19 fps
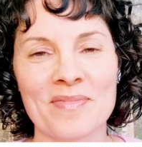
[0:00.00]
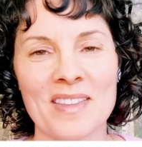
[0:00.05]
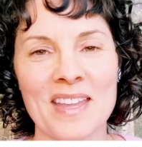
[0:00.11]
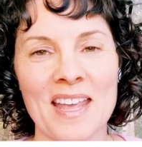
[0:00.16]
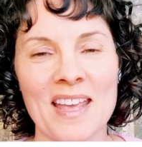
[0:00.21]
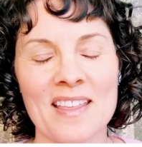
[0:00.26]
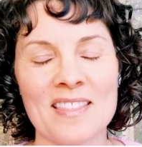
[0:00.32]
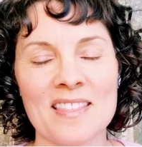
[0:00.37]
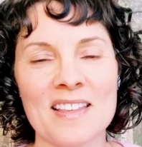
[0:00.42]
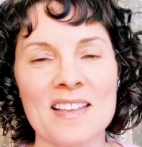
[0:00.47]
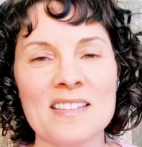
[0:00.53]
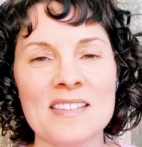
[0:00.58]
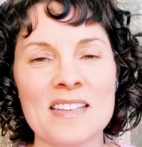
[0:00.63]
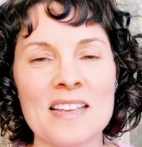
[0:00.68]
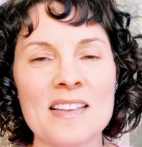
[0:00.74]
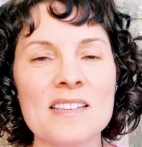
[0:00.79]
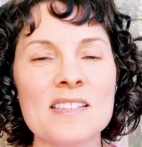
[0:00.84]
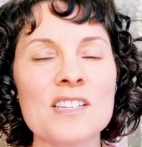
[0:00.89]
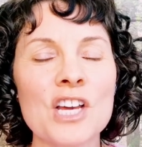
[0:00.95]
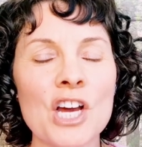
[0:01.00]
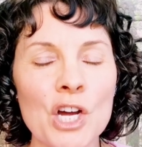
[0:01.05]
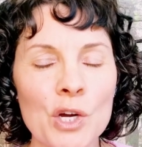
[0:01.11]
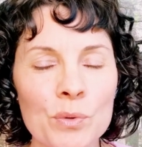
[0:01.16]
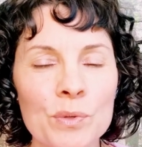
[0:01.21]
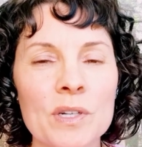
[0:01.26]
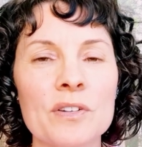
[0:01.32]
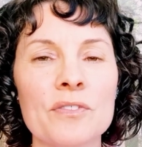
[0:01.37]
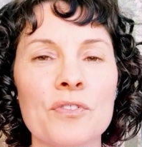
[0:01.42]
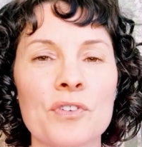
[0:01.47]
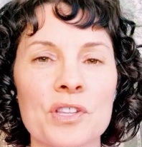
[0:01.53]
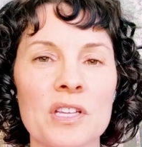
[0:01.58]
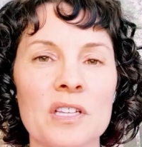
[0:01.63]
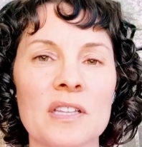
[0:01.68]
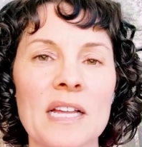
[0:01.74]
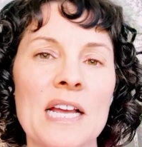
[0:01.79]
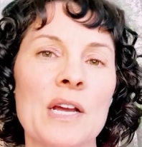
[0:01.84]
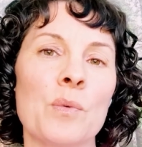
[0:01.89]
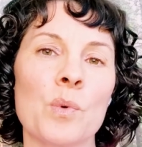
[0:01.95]
And this is coded for the
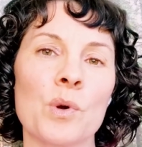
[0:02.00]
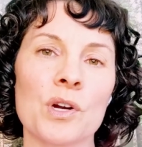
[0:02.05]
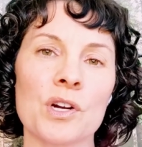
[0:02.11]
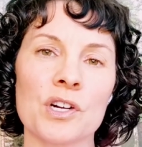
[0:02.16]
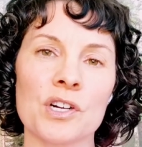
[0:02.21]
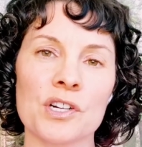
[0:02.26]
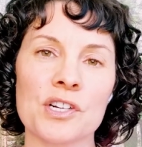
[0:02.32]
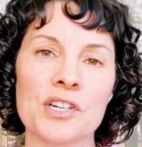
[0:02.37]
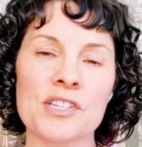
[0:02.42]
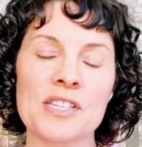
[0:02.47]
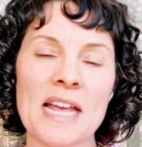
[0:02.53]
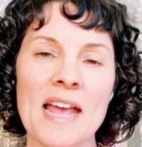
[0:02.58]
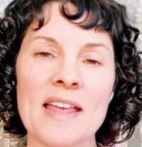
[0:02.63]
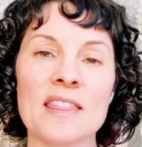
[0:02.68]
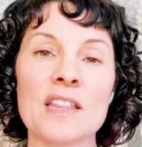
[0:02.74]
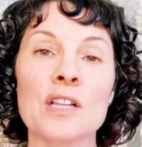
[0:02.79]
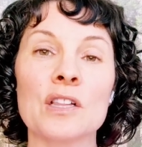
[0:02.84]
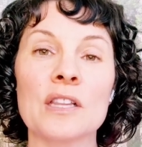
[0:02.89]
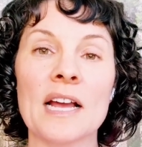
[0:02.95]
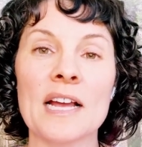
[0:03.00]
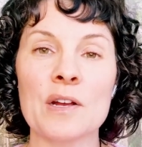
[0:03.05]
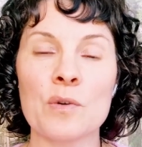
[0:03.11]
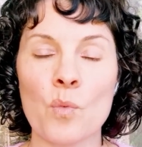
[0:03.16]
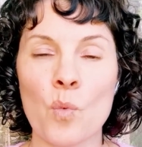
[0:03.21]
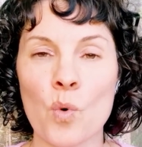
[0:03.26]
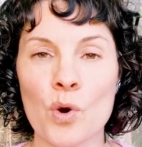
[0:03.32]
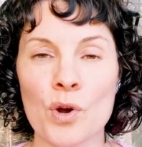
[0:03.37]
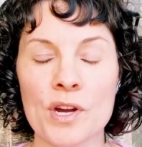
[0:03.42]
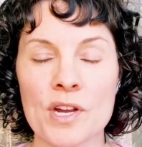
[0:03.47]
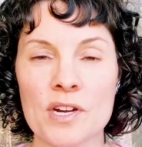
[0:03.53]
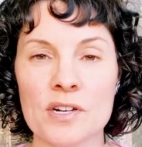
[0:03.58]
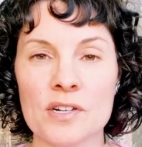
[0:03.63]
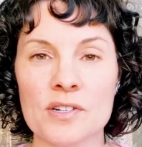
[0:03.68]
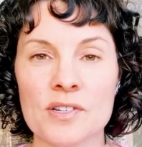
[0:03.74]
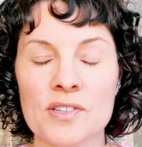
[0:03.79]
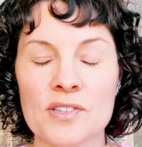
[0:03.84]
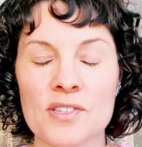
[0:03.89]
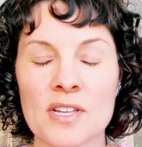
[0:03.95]
light workers and the light
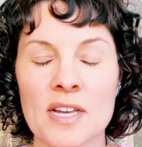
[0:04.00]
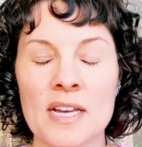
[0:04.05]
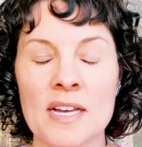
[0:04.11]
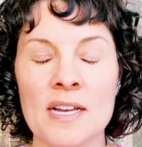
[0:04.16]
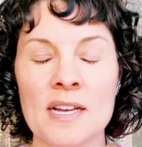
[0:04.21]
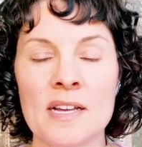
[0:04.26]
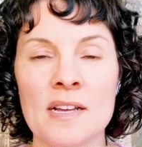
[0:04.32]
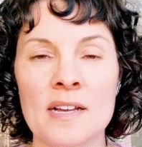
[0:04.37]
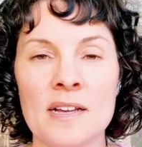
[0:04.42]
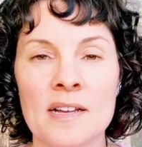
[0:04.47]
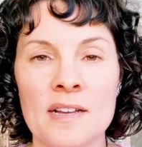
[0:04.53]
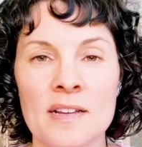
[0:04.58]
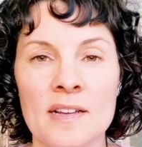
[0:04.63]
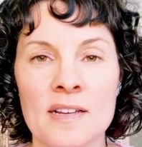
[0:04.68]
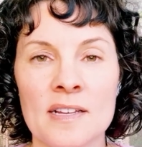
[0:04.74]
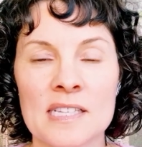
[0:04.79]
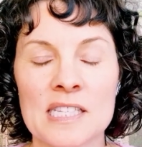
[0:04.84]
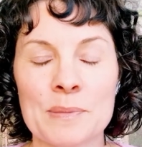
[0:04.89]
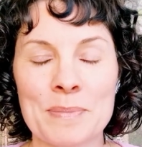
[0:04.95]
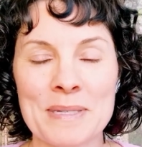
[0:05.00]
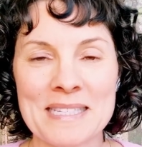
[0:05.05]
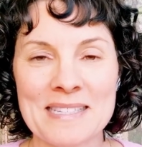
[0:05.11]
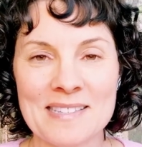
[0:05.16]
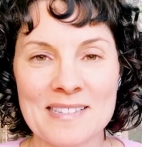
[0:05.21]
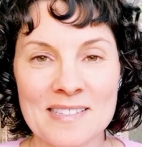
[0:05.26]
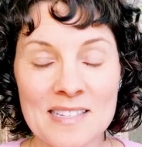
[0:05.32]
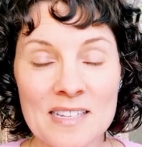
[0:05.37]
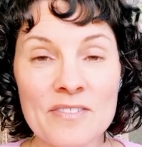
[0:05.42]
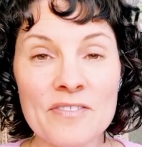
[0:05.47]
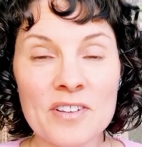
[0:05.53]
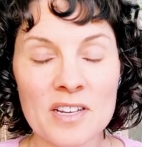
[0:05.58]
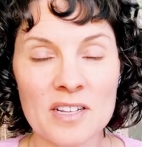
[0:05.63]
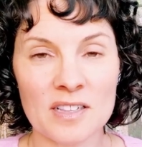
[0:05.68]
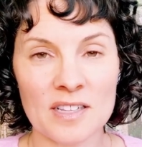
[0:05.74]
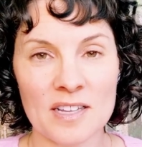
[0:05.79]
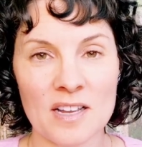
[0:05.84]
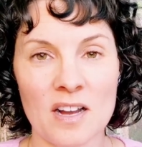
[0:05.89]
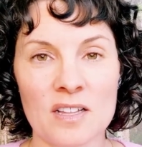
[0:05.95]
warriors,
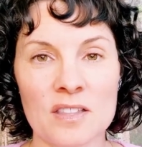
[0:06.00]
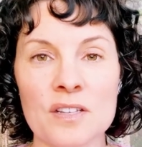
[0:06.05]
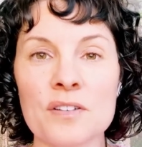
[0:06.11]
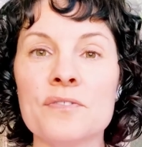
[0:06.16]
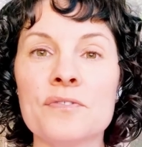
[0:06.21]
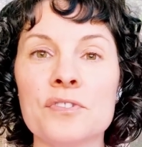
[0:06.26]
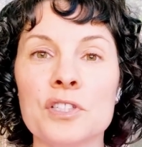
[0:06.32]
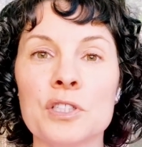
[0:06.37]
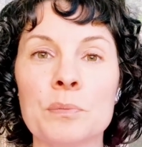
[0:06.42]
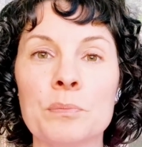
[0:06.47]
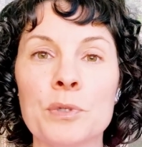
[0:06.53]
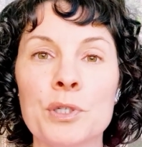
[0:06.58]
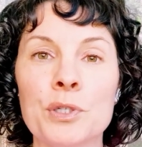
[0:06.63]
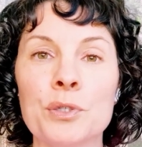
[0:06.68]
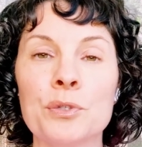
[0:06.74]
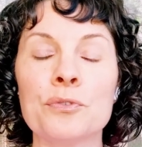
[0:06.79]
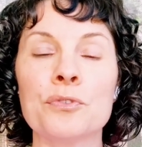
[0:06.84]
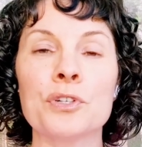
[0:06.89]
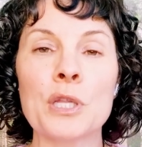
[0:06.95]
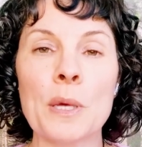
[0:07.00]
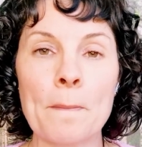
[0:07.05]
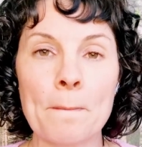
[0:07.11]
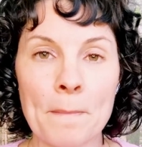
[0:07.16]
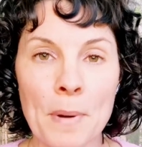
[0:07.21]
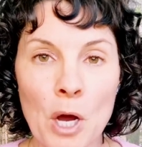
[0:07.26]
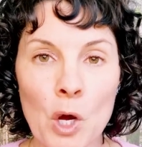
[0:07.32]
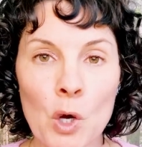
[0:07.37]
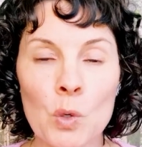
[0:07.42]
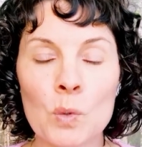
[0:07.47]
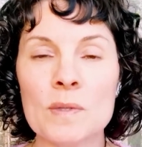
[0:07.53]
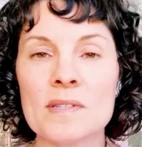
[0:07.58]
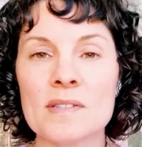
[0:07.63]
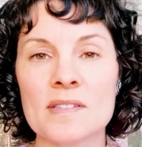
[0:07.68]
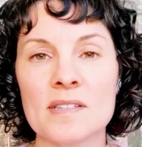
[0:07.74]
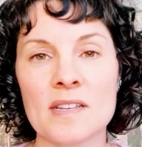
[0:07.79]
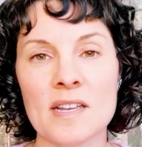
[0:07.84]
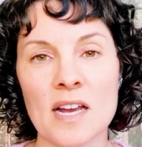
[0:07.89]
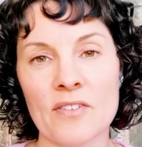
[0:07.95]
specifically on the full moon for the
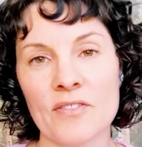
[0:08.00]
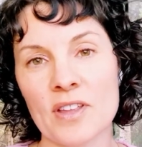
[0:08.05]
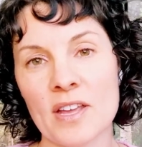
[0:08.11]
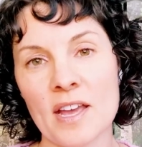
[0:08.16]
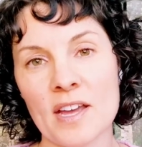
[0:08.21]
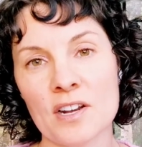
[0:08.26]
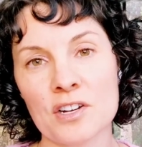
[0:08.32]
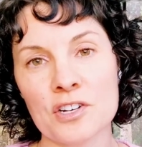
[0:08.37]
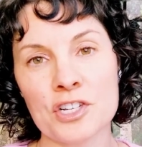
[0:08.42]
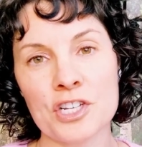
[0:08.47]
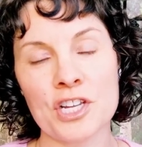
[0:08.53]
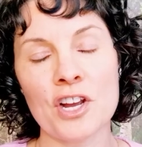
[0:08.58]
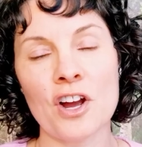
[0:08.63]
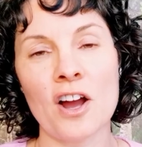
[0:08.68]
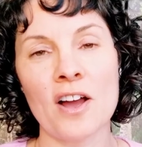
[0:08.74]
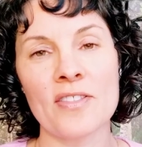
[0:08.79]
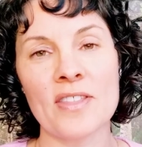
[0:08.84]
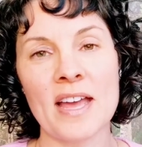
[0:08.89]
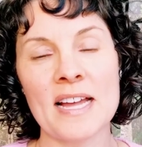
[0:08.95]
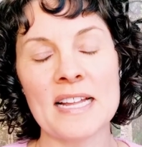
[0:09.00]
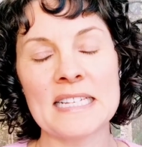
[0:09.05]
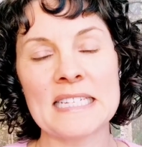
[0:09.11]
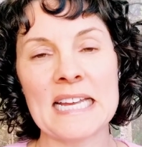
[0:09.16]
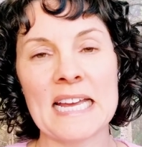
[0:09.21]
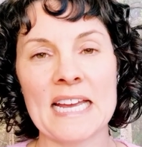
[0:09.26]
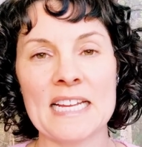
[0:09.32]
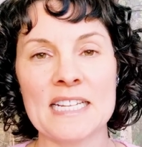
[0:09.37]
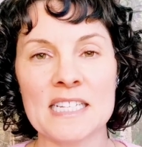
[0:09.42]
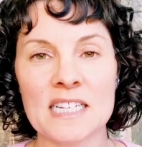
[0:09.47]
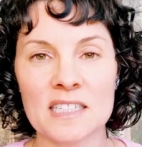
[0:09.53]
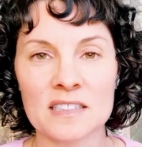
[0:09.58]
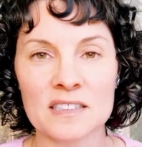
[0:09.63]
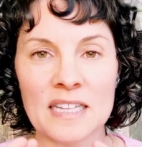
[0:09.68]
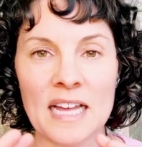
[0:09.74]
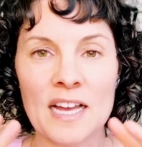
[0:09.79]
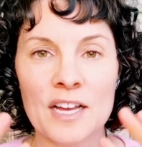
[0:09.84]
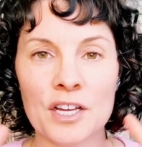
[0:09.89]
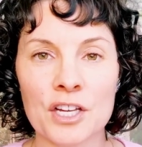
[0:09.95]
potency of the energy on that day to
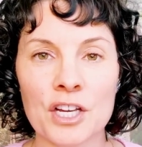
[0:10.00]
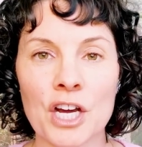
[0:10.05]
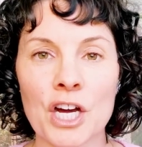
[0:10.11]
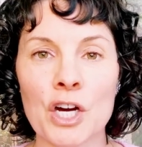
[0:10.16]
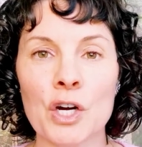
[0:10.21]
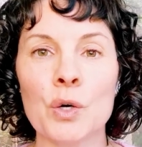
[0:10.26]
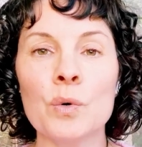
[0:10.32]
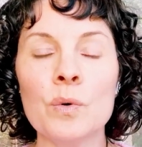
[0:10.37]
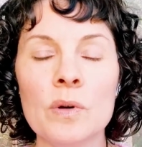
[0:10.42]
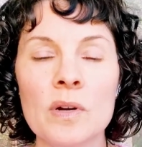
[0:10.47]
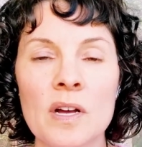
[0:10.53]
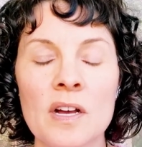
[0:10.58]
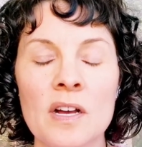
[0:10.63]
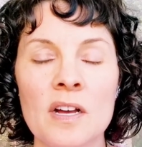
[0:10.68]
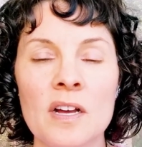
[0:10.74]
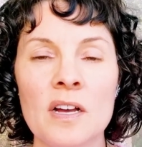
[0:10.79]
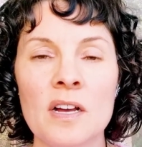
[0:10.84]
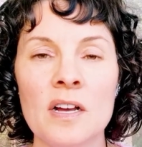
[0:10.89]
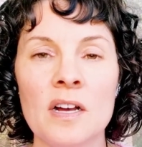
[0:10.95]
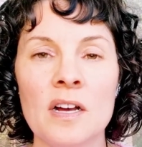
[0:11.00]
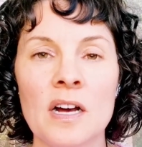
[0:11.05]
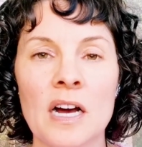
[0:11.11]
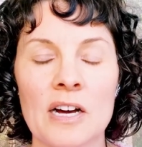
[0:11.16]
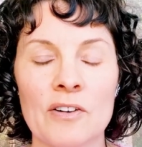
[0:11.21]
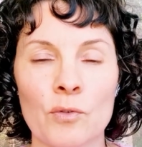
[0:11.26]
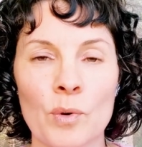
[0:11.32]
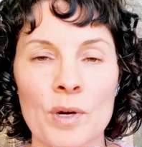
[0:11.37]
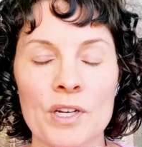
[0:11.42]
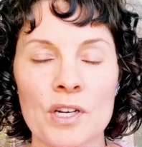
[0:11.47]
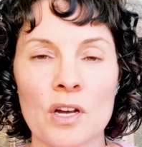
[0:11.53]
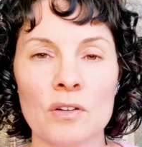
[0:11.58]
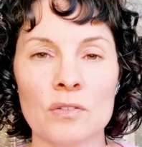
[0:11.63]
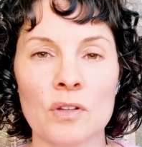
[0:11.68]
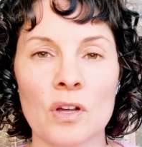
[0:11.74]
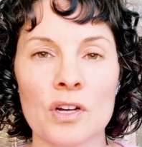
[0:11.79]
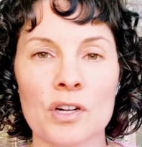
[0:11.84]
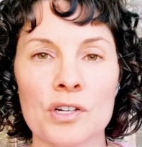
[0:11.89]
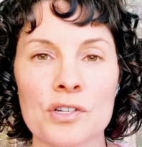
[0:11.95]
let go of what no
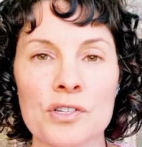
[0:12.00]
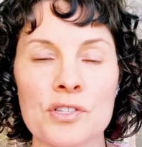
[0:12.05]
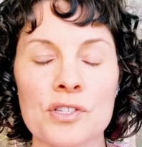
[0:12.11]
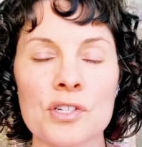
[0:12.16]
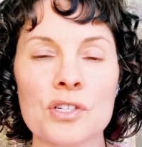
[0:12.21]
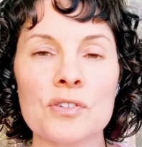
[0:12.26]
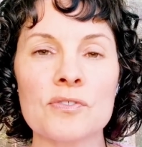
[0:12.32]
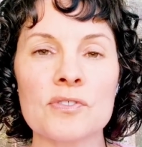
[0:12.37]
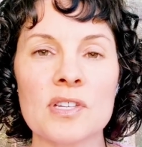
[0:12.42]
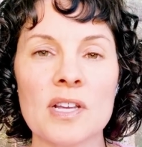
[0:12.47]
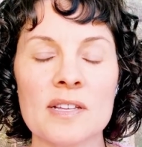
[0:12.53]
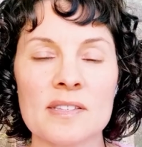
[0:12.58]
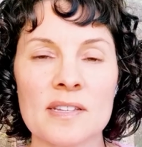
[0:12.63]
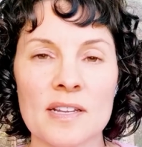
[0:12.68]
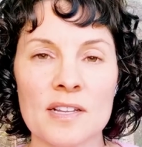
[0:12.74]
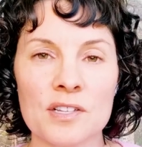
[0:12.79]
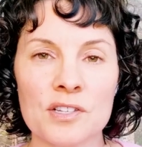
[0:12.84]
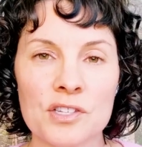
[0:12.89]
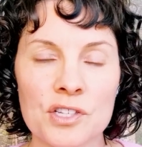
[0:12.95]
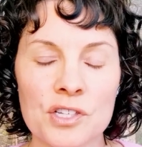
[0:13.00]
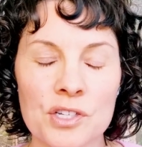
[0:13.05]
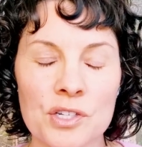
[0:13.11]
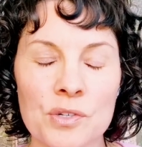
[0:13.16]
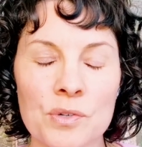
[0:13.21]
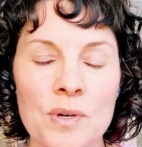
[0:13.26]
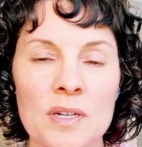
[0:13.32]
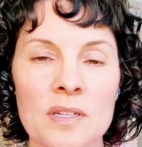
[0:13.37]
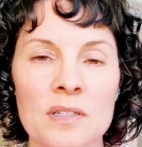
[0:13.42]
longer serves us into